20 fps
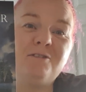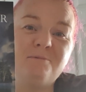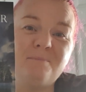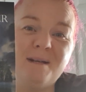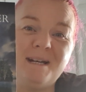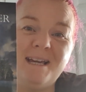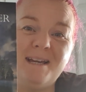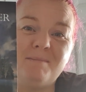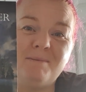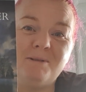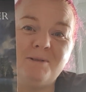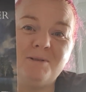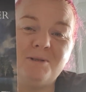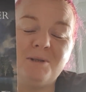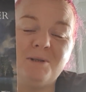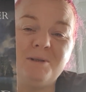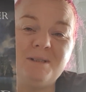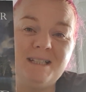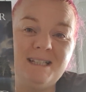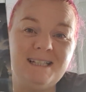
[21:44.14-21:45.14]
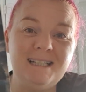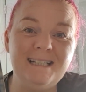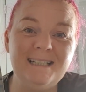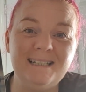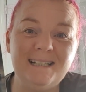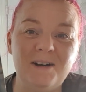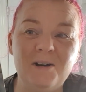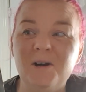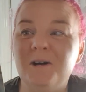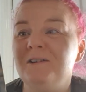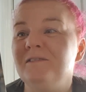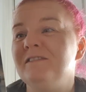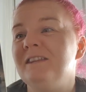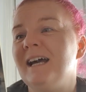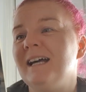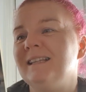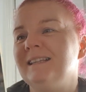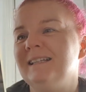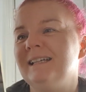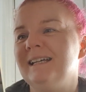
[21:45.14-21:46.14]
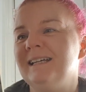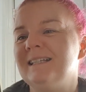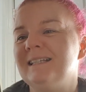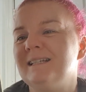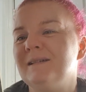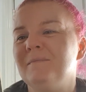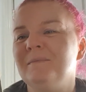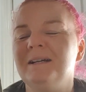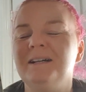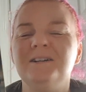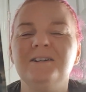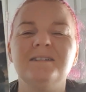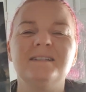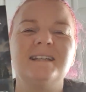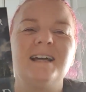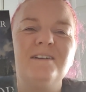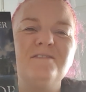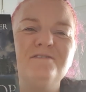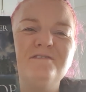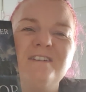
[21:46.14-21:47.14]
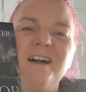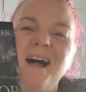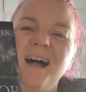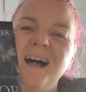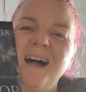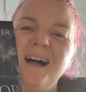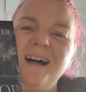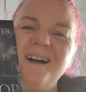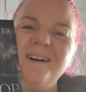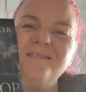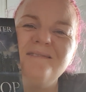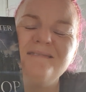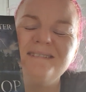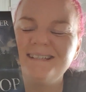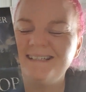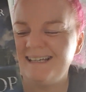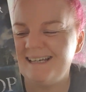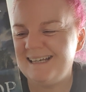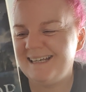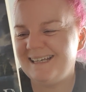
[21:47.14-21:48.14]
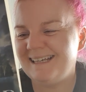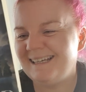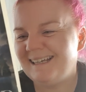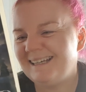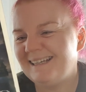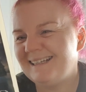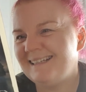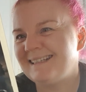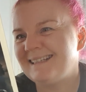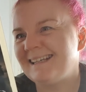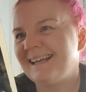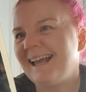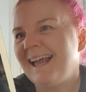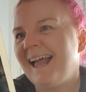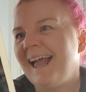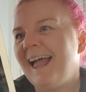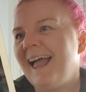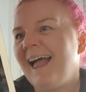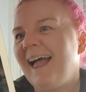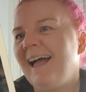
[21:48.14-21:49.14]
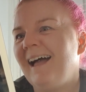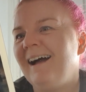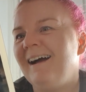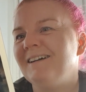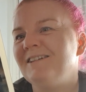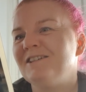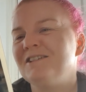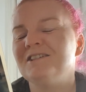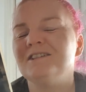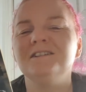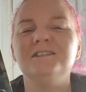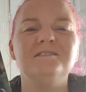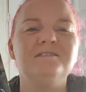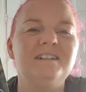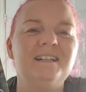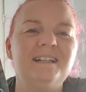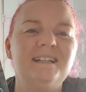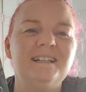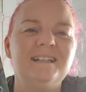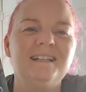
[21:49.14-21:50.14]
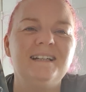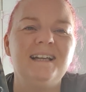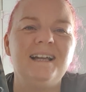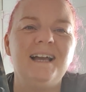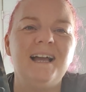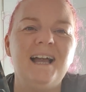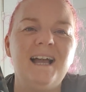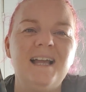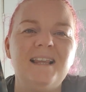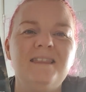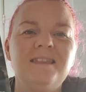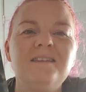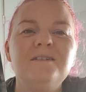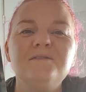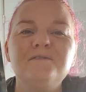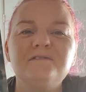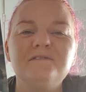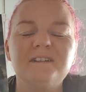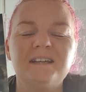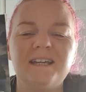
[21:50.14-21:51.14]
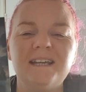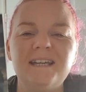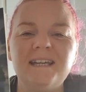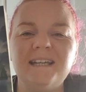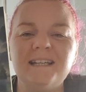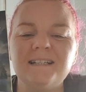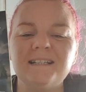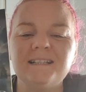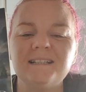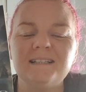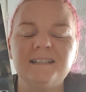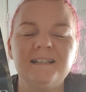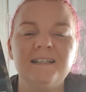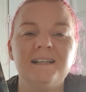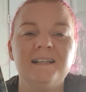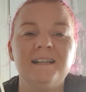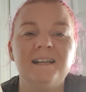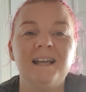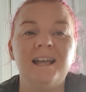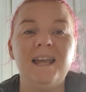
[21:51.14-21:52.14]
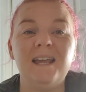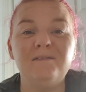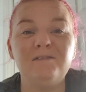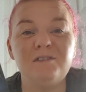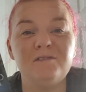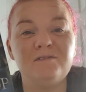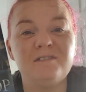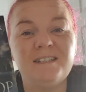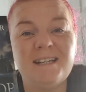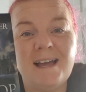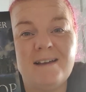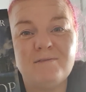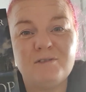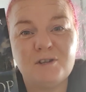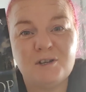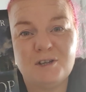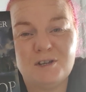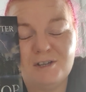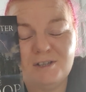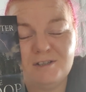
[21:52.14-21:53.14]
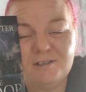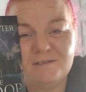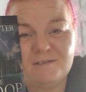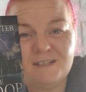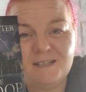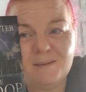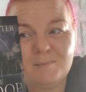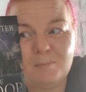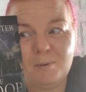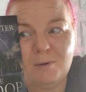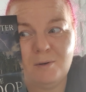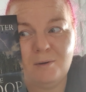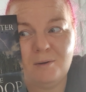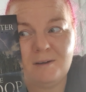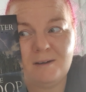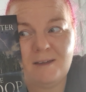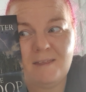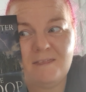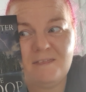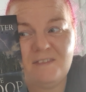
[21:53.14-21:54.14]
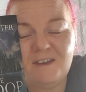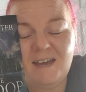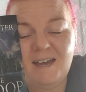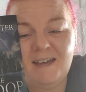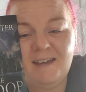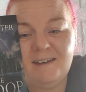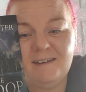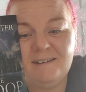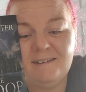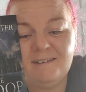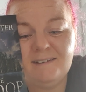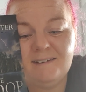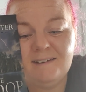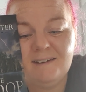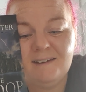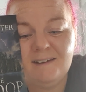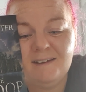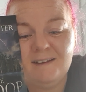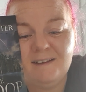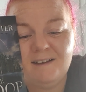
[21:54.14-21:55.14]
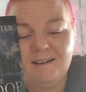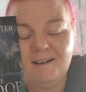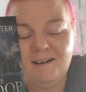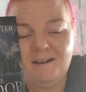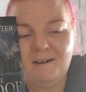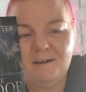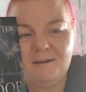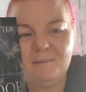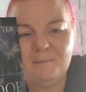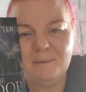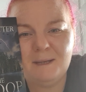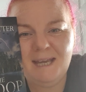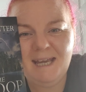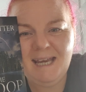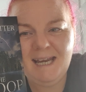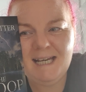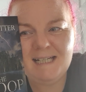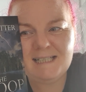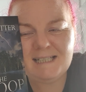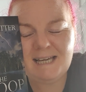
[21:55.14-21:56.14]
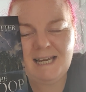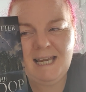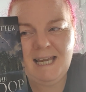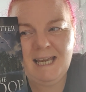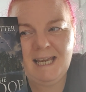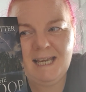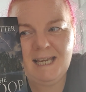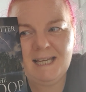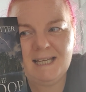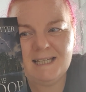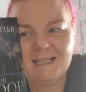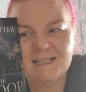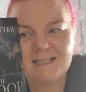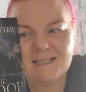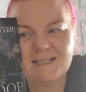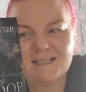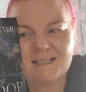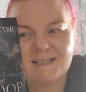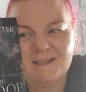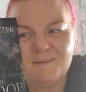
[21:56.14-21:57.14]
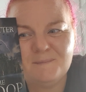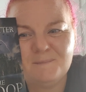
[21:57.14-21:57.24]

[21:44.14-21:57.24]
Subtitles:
I've been able to delete it off that list because I found it. I just love it. I love it. If you've never heard of this book, then it is